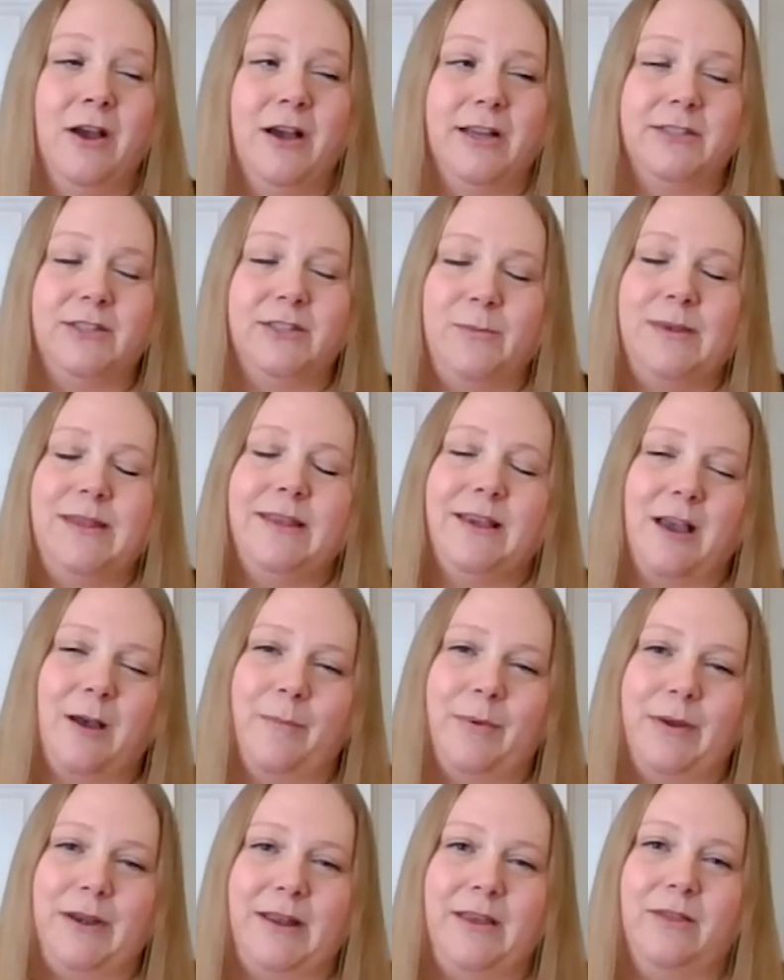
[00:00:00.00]
assuming the
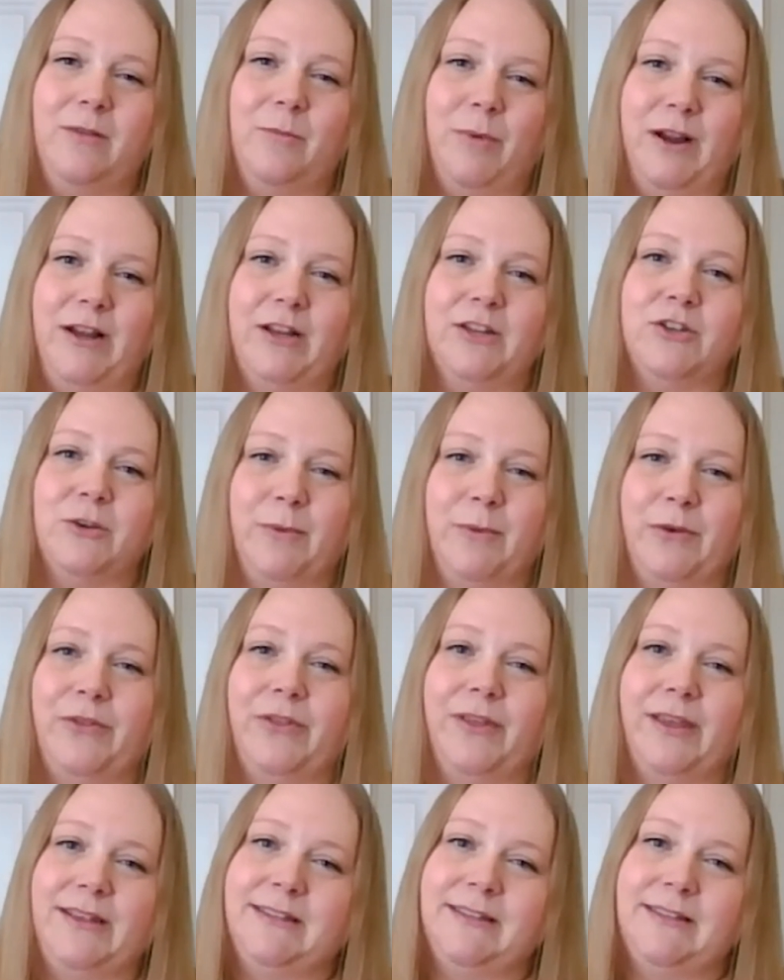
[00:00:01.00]
company and the branch are both
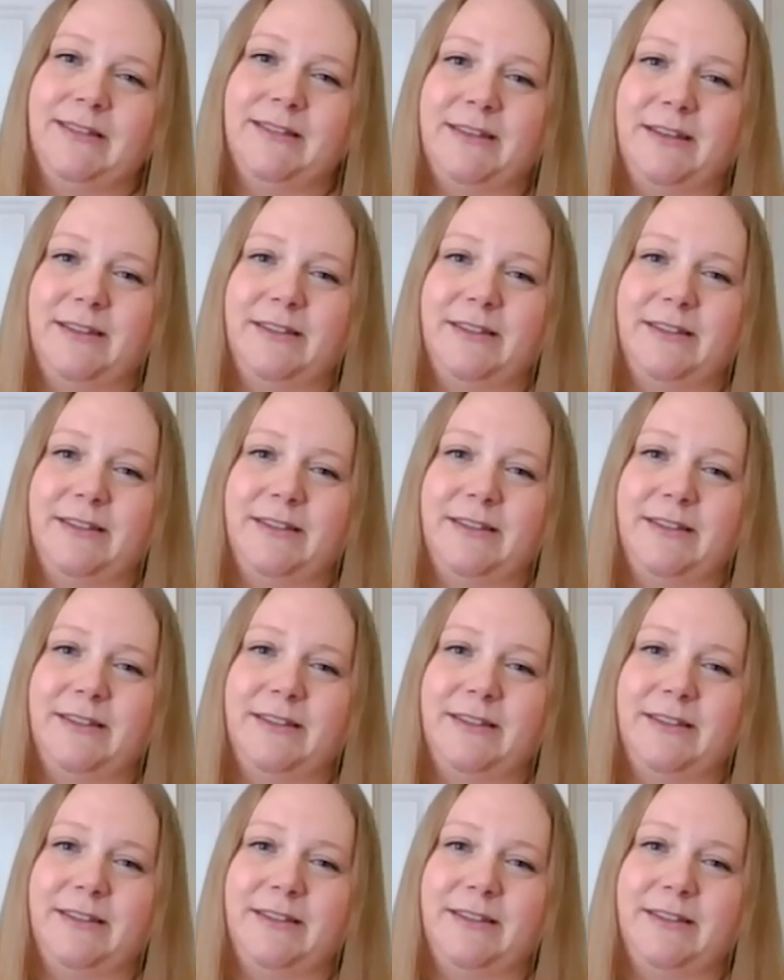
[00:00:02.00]
licensed